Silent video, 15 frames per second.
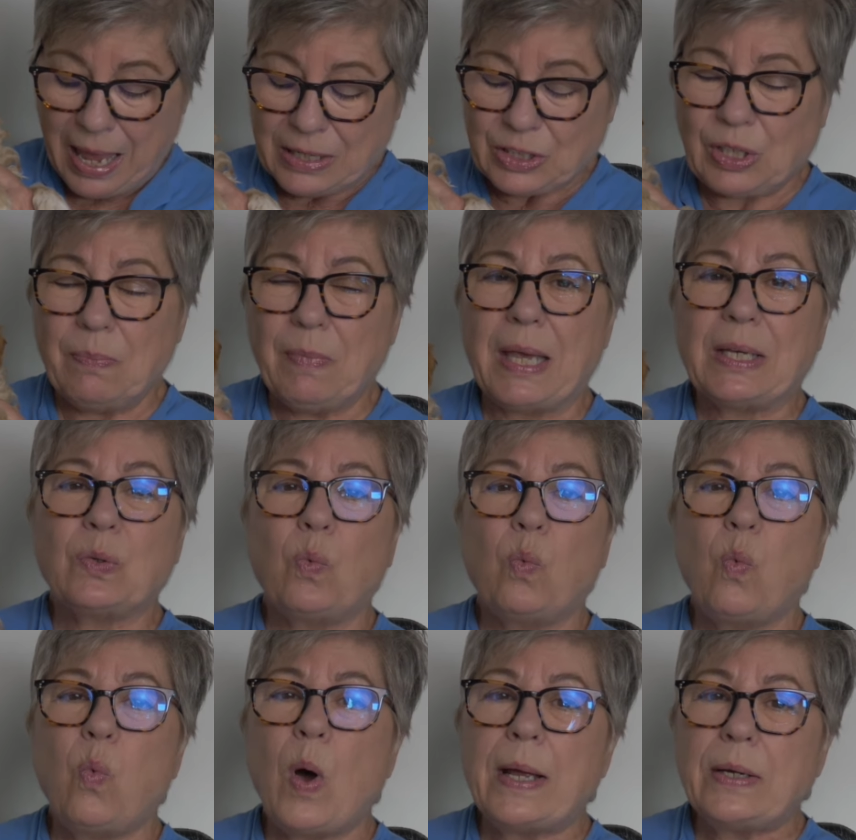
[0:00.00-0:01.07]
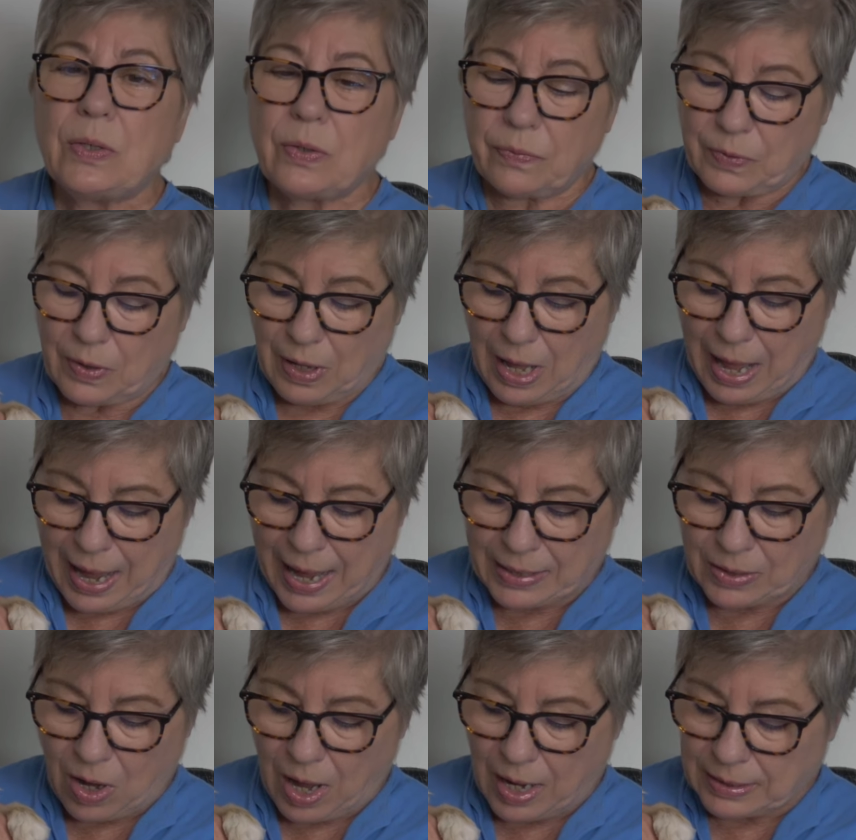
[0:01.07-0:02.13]
She makes wonderful eye
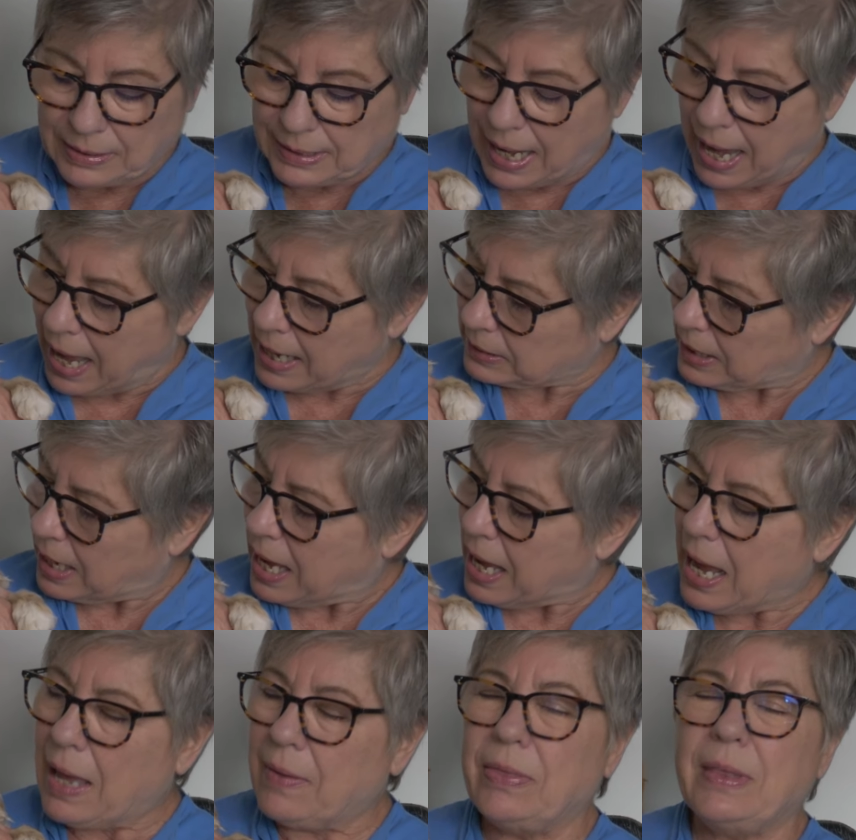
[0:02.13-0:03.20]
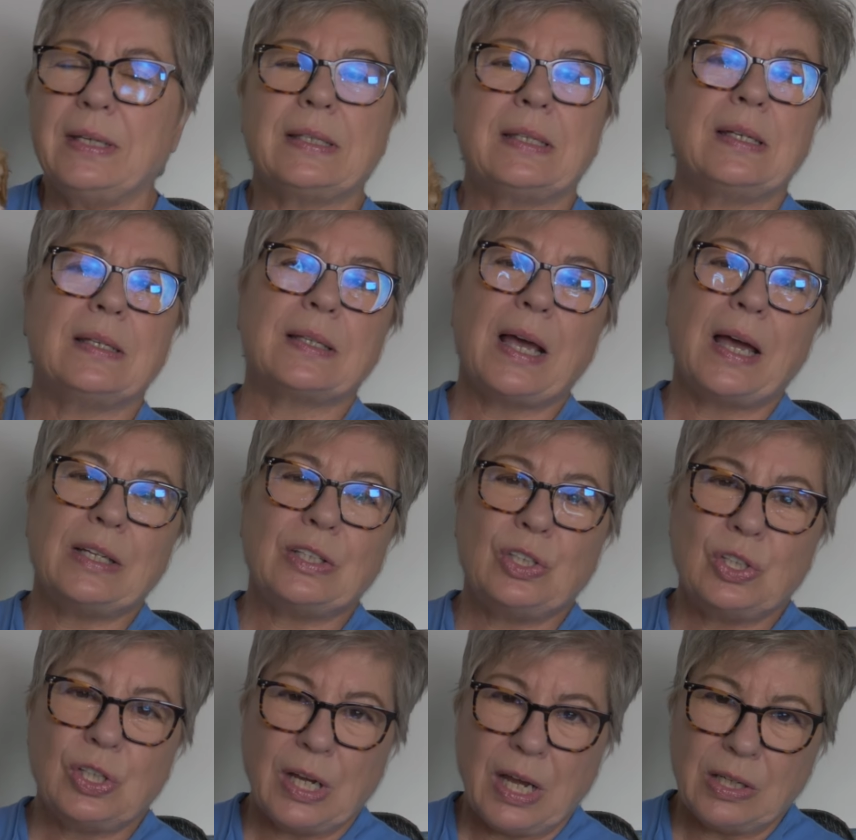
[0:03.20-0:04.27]
contact, and this is a
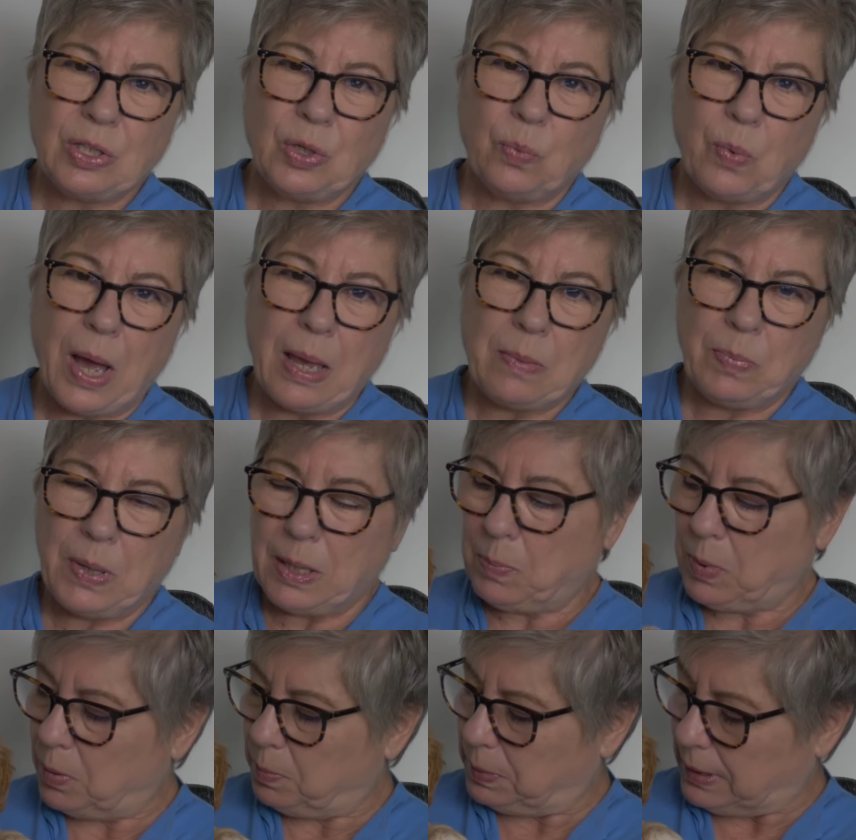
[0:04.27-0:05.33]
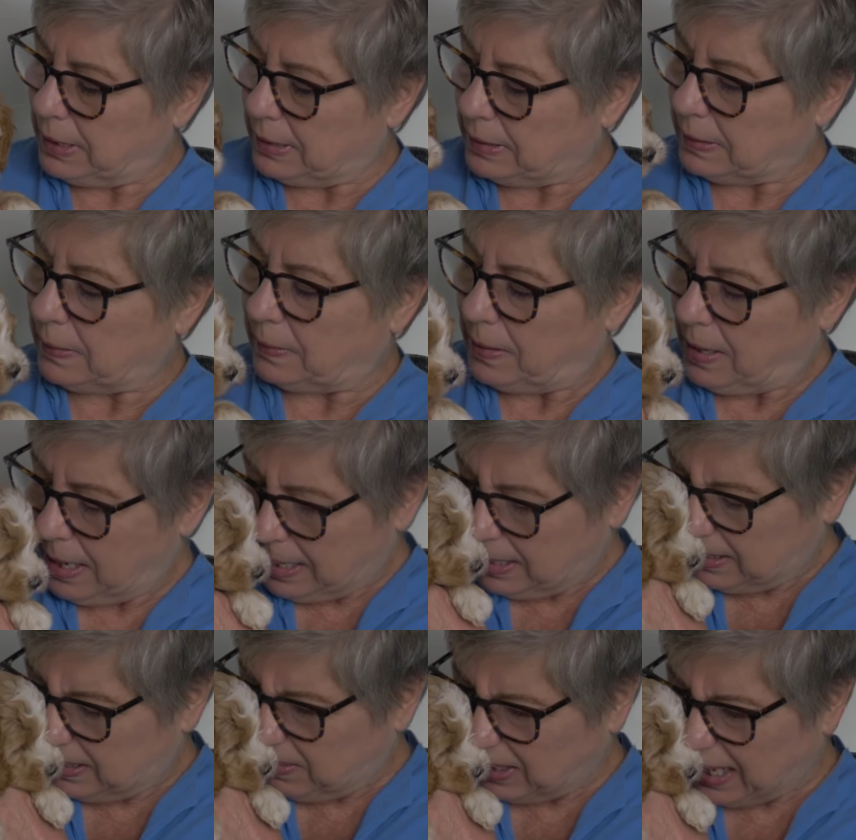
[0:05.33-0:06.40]
genuine people pleaser.
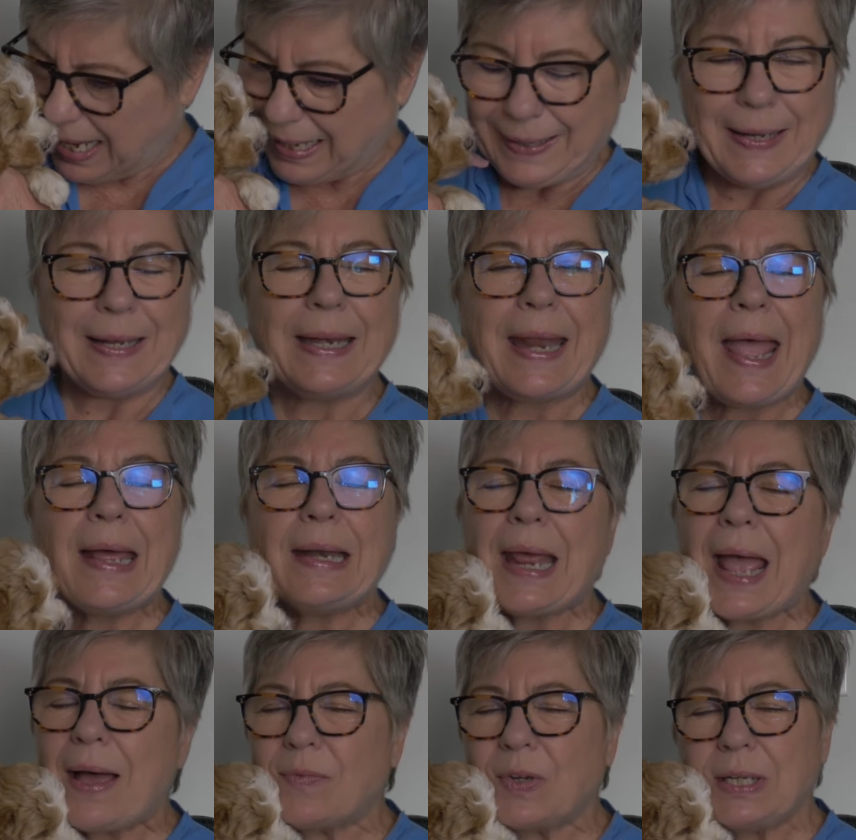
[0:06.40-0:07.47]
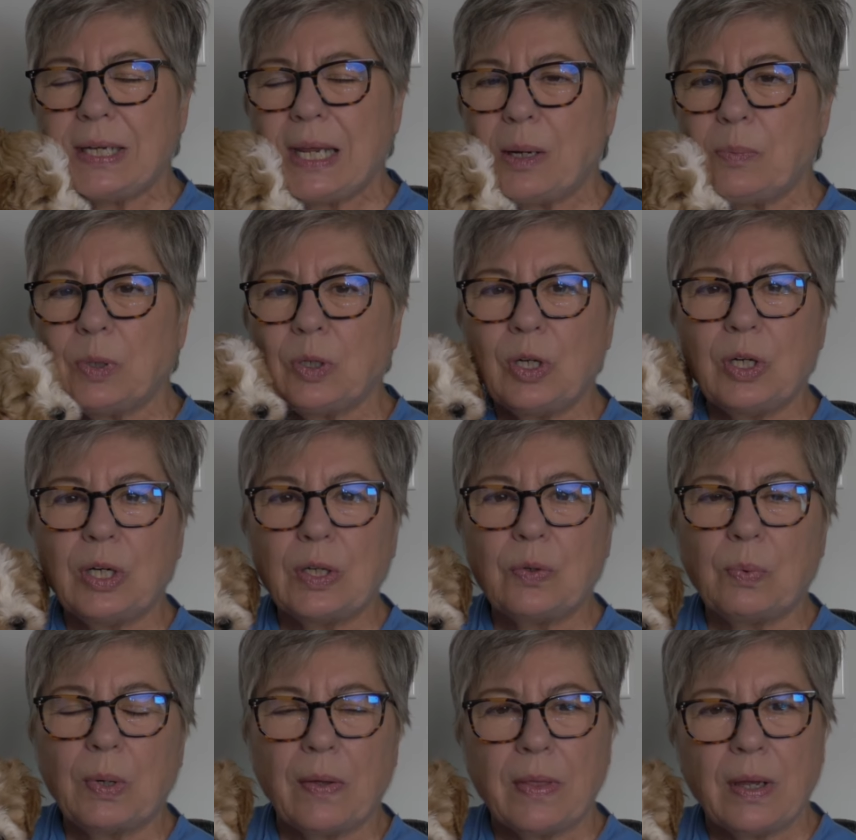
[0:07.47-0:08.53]
So Kelly and Anne have a neighborhood
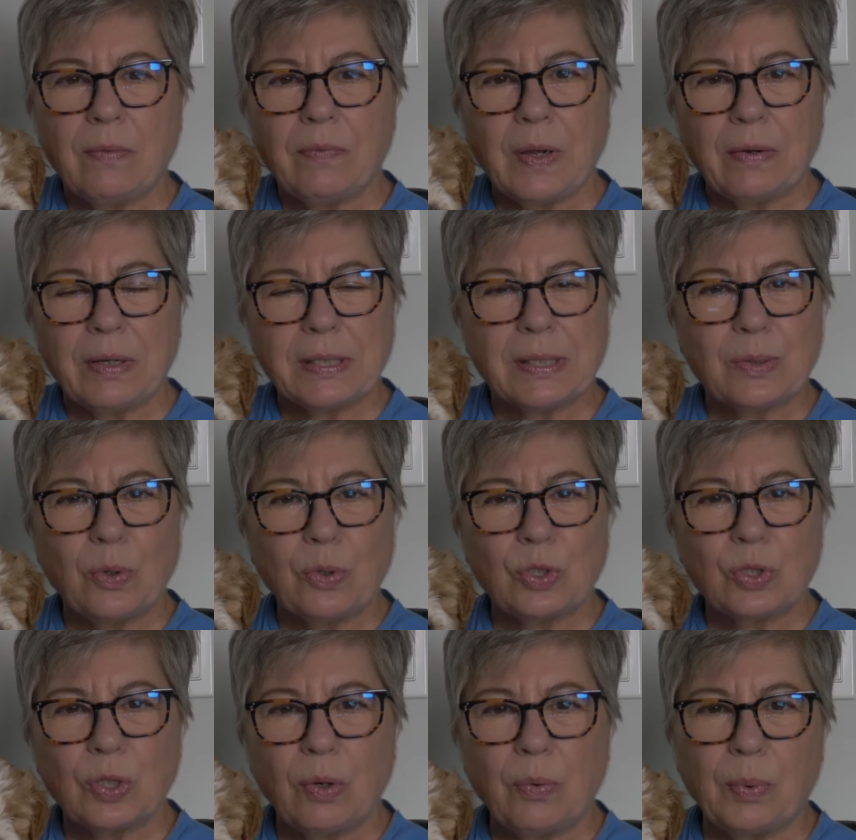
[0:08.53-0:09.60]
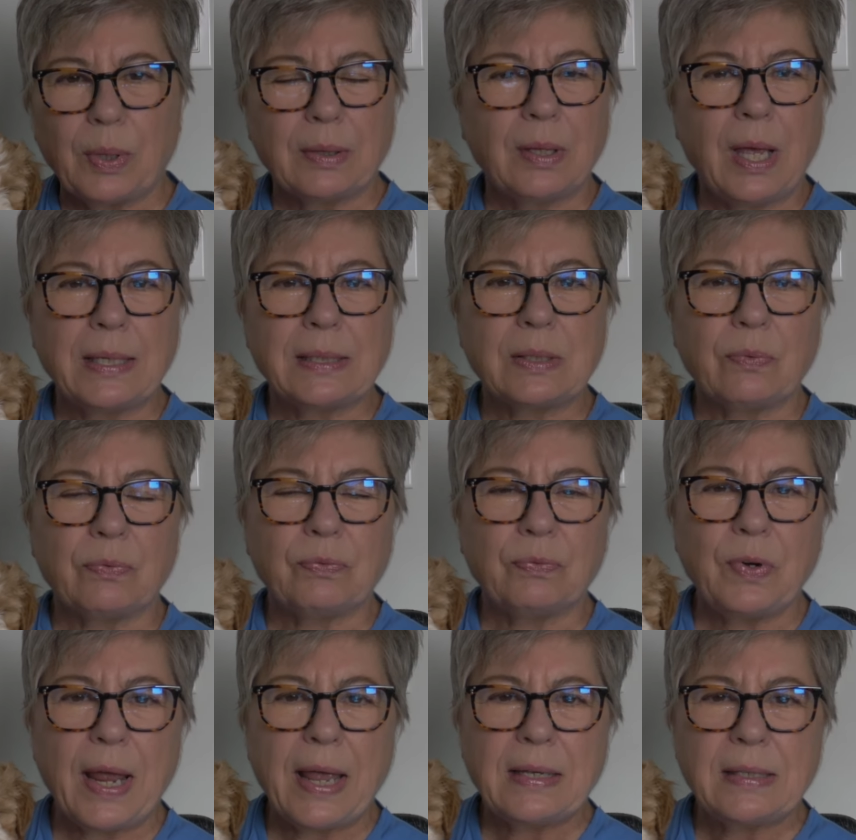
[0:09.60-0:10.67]
where they're very social with lots of
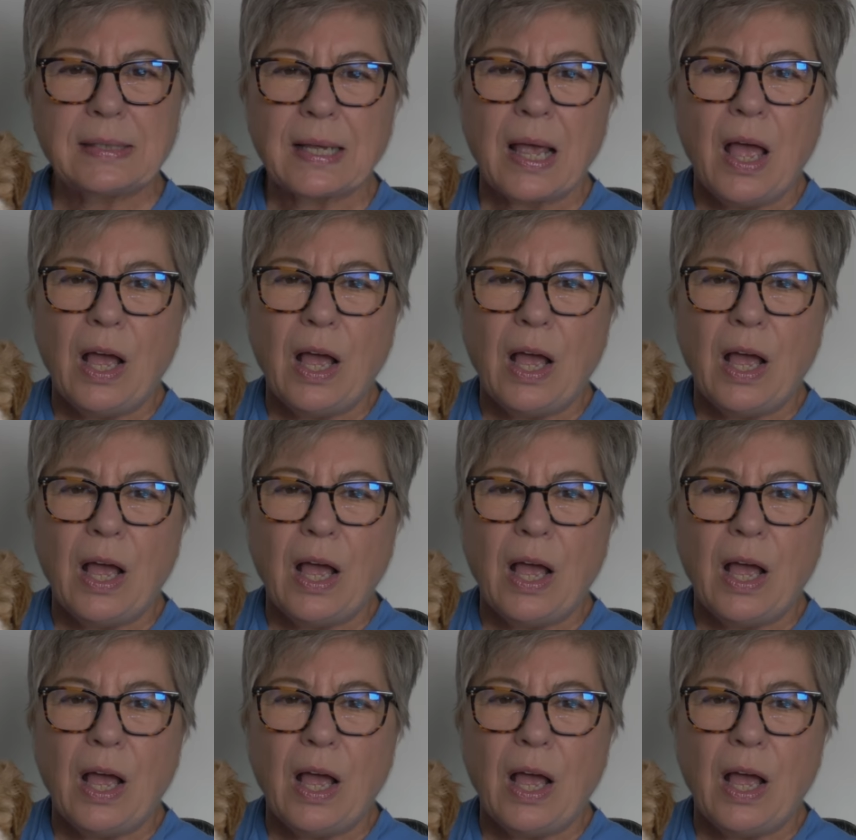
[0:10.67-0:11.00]
friends,